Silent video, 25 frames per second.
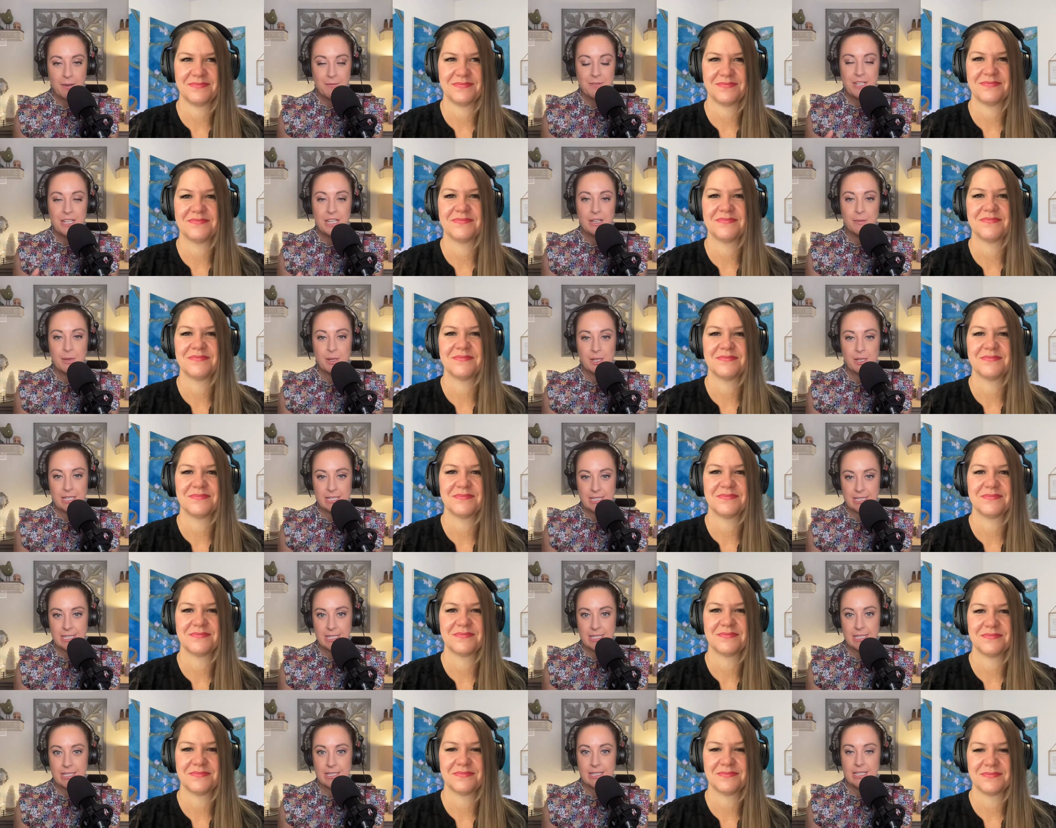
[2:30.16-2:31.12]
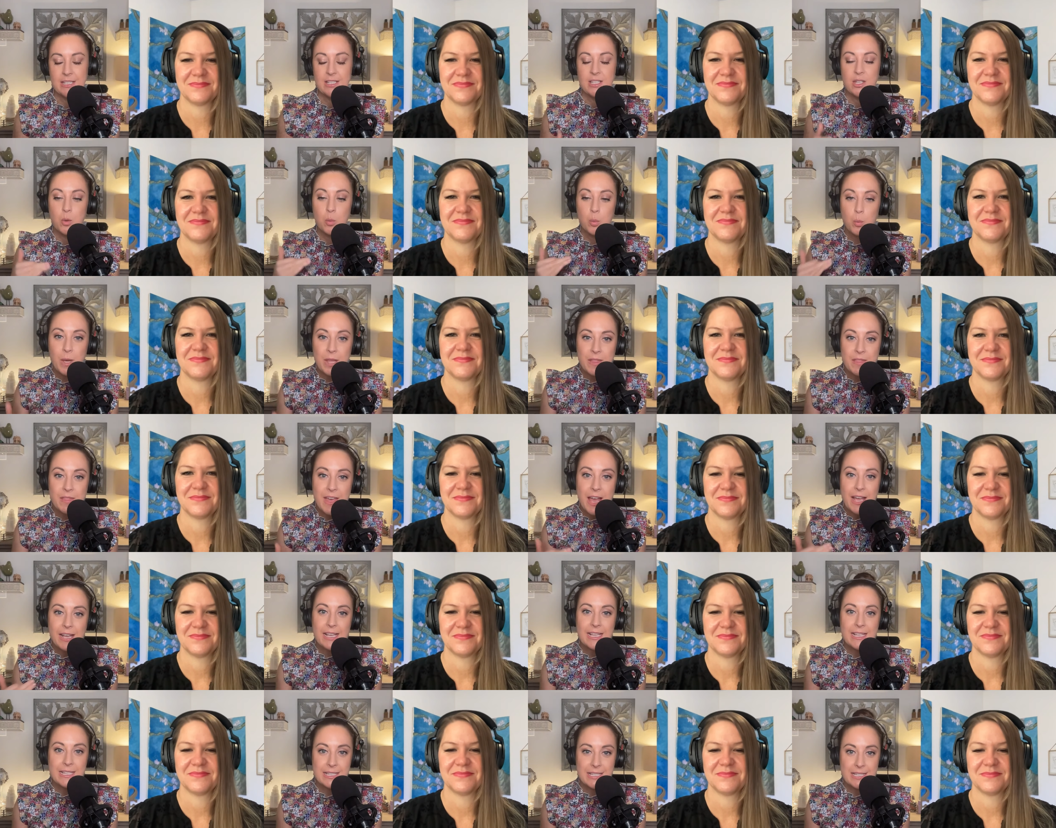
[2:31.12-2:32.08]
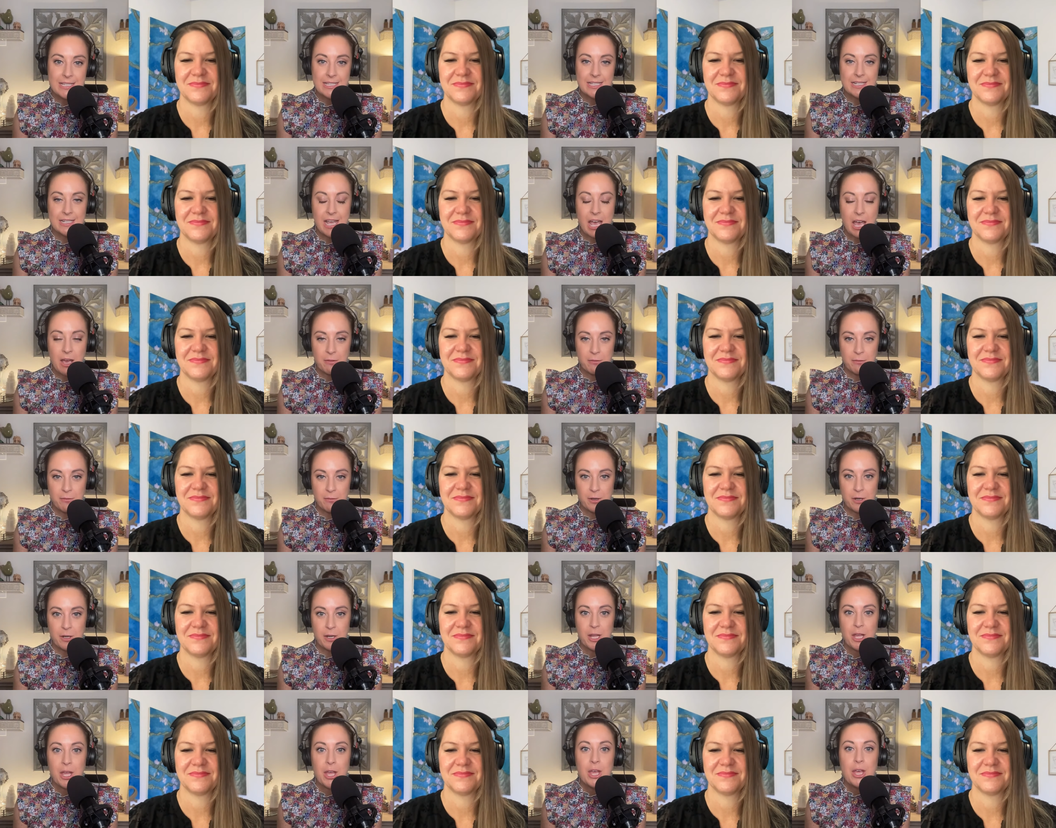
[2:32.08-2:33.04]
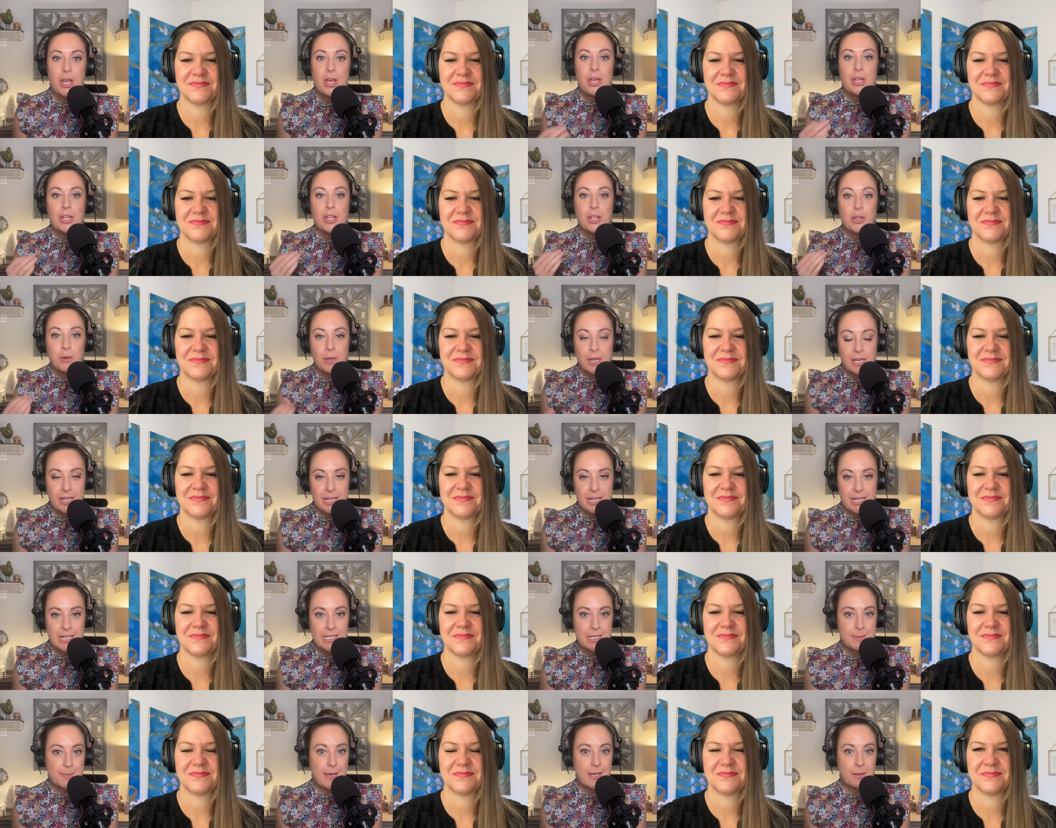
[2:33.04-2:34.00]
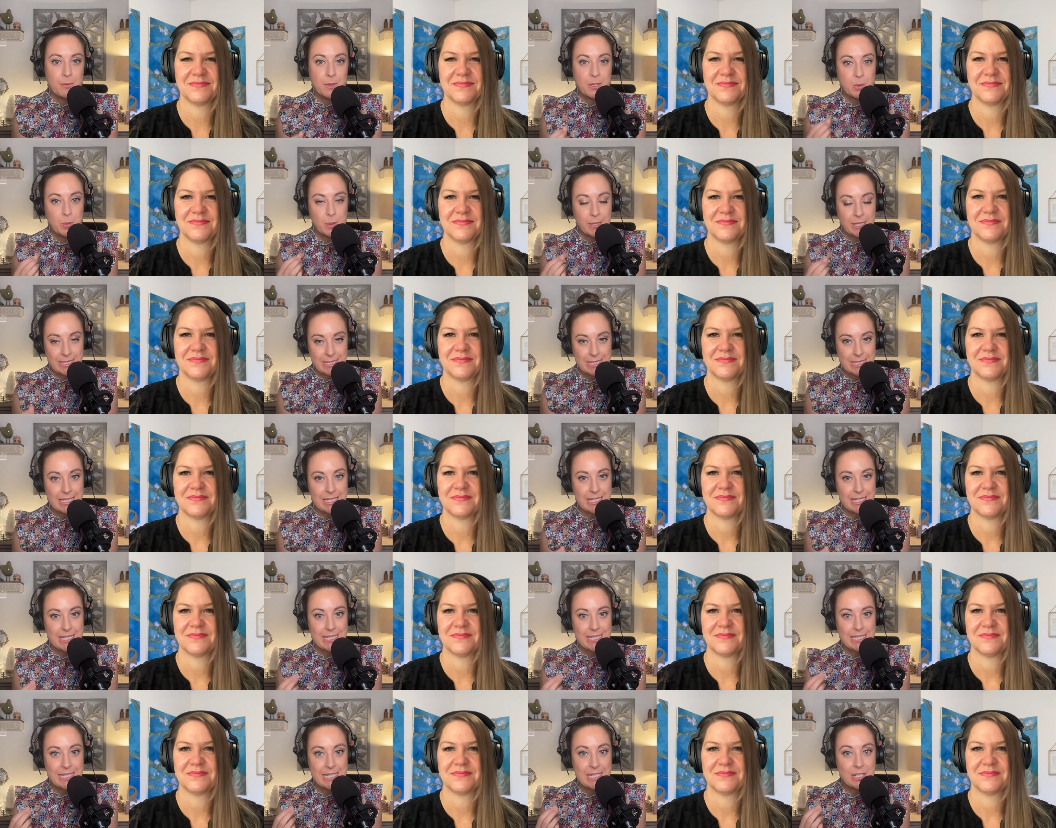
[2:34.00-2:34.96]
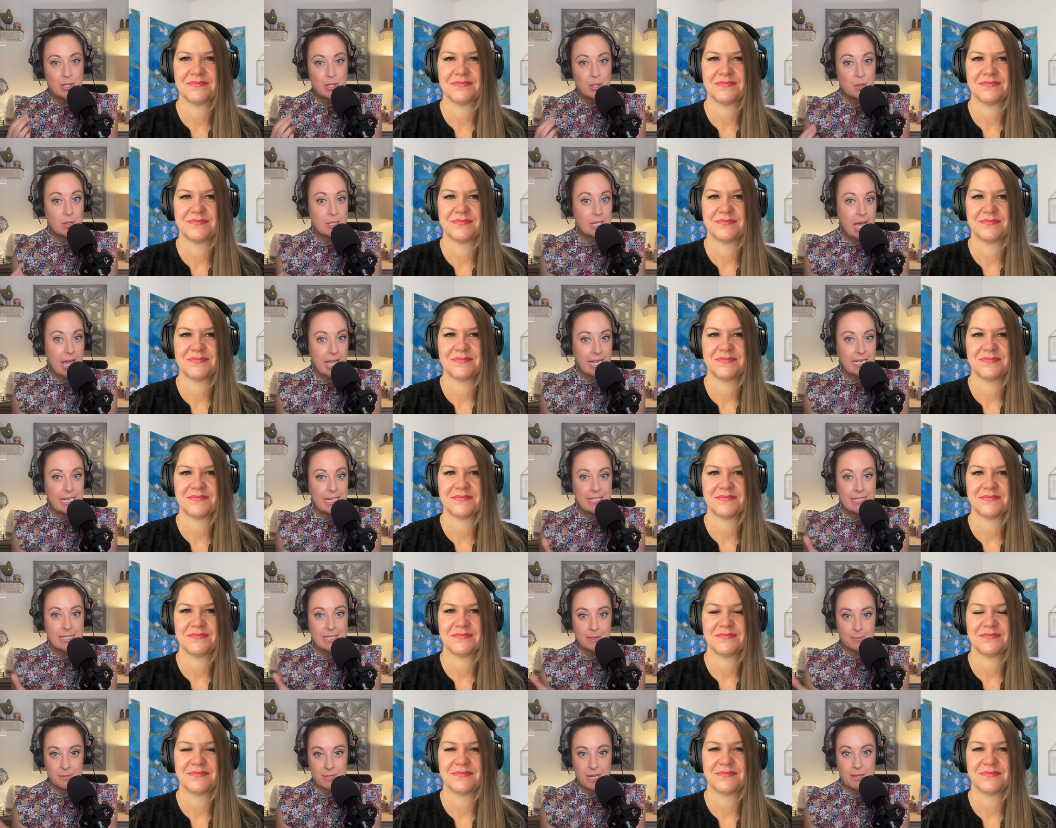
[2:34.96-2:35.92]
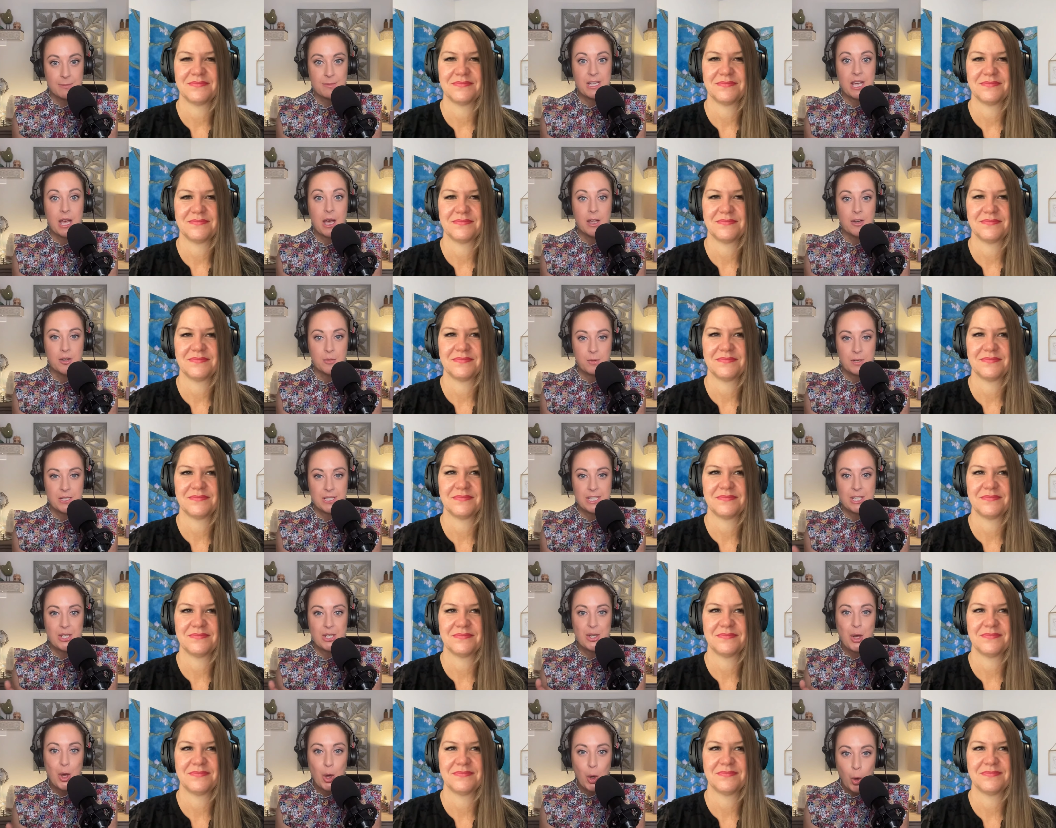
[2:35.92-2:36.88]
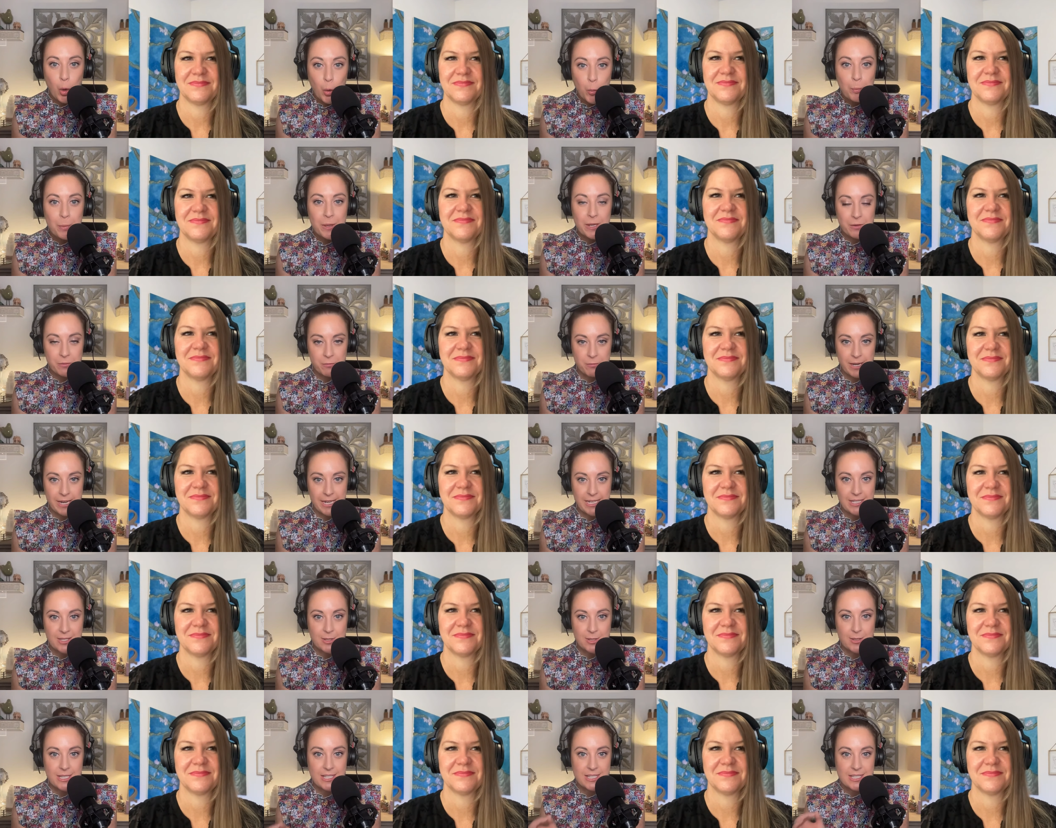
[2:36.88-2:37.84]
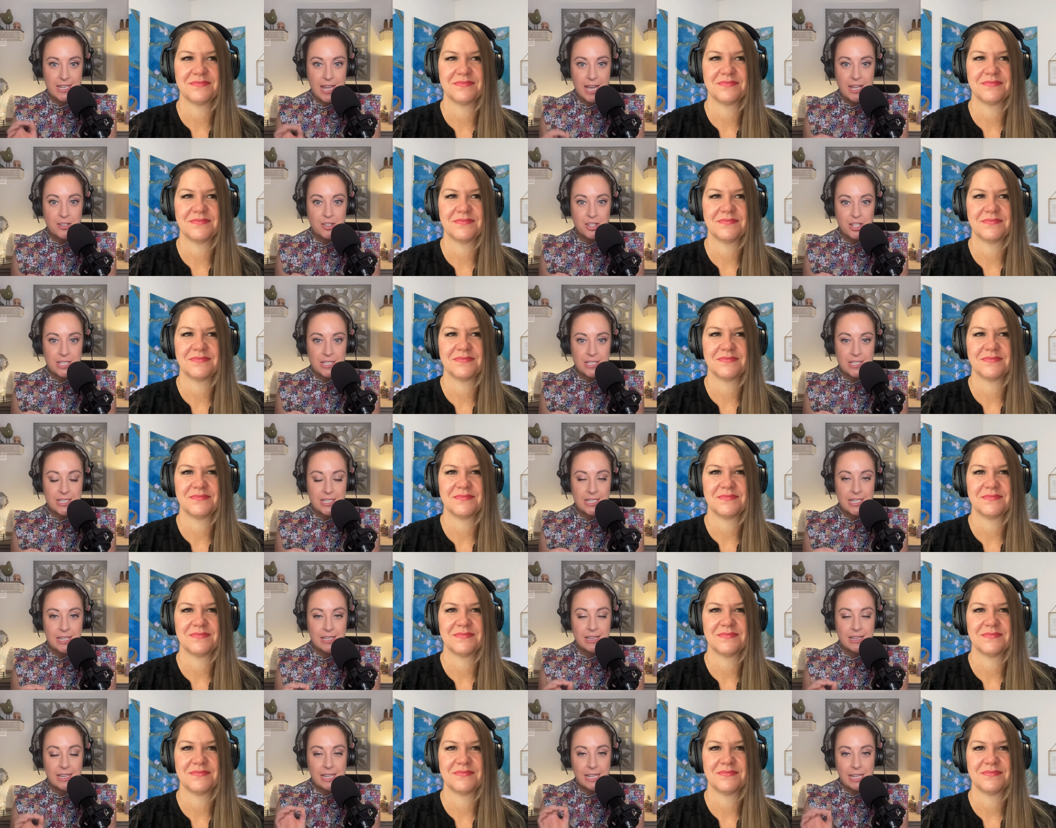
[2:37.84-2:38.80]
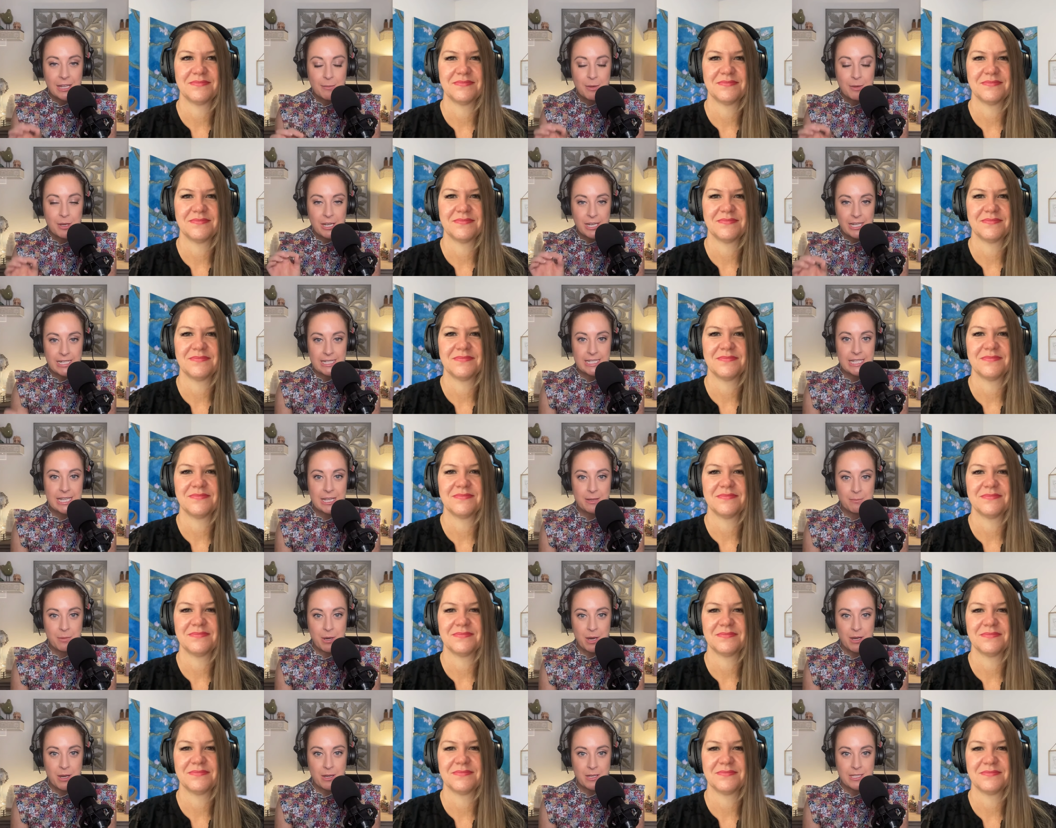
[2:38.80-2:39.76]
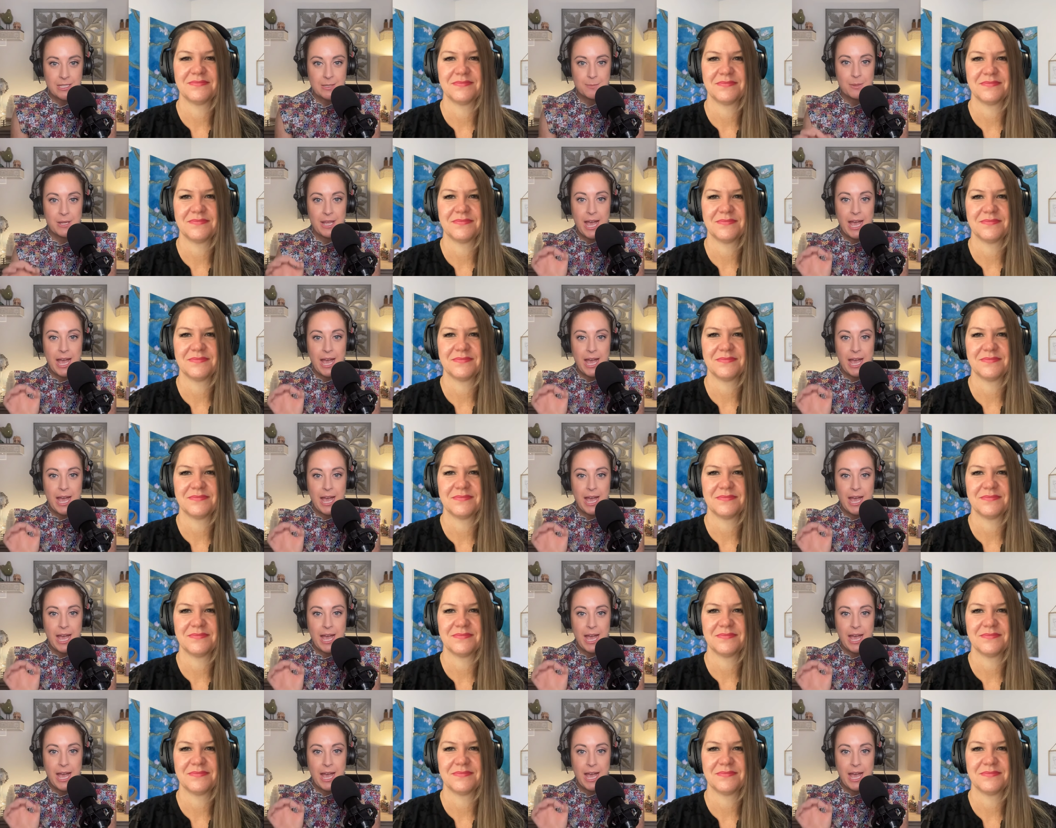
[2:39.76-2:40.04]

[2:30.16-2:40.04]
Speaker 1: to email consistently. So, with that consistent effort, you can expect between 60 to 90, sometimes 100% open rate. So, it's not just the email getting to the inbox, but